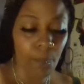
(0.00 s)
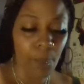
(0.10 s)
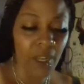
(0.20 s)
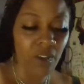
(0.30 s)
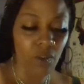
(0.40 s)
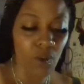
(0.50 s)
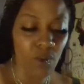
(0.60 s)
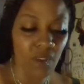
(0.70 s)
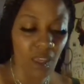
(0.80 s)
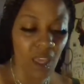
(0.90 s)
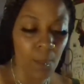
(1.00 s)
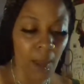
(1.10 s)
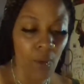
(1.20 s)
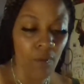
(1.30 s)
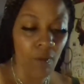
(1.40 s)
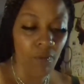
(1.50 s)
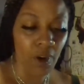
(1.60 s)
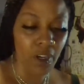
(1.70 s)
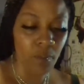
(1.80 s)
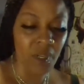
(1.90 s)
Pentacles came out in
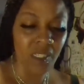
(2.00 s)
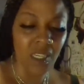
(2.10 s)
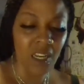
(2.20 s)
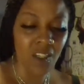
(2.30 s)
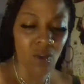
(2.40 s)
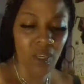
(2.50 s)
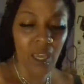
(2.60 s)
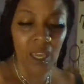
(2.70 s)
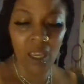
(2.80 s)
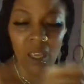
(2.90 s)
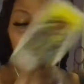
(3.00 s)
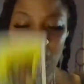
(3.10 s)
reverse, but it said it's okay.